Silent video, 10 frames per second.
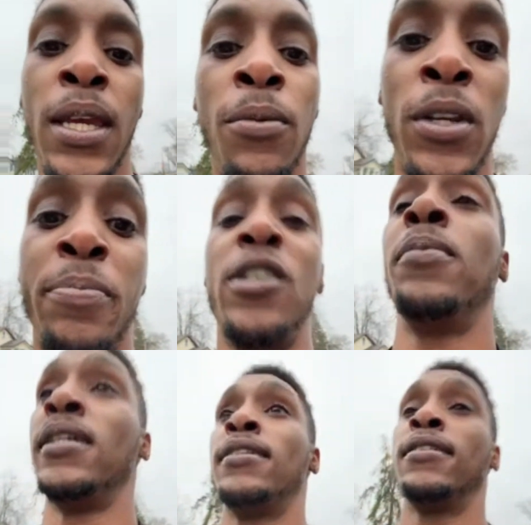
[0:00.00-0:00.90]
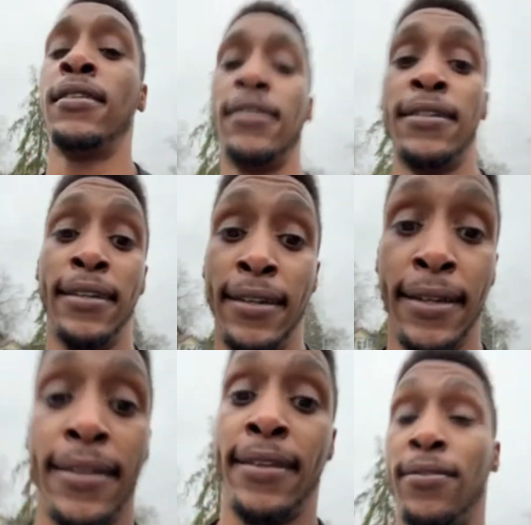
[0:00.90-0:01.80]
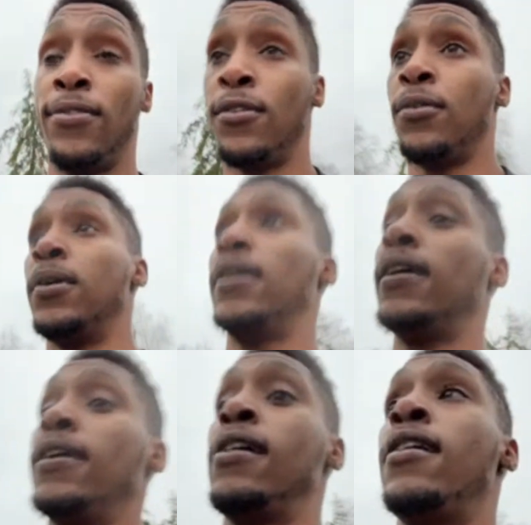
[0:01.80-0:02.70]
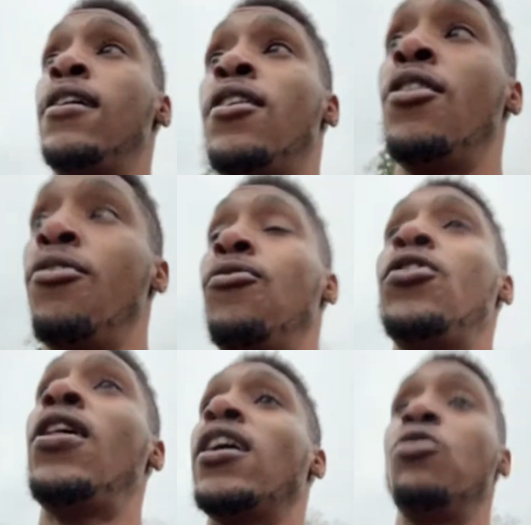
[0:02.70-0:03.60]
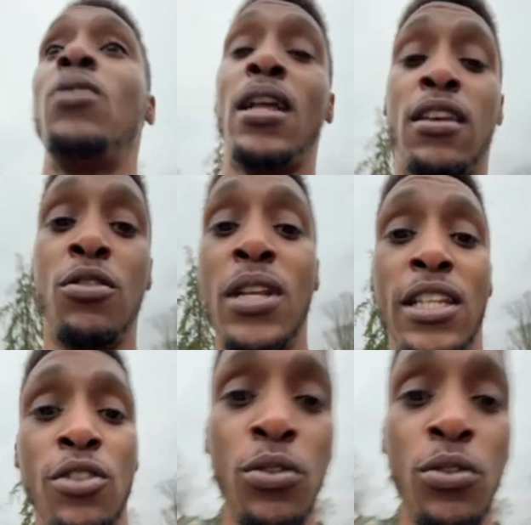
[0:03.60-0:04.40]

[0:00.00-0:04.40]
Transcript: up with a purpose. If you feel like you need to do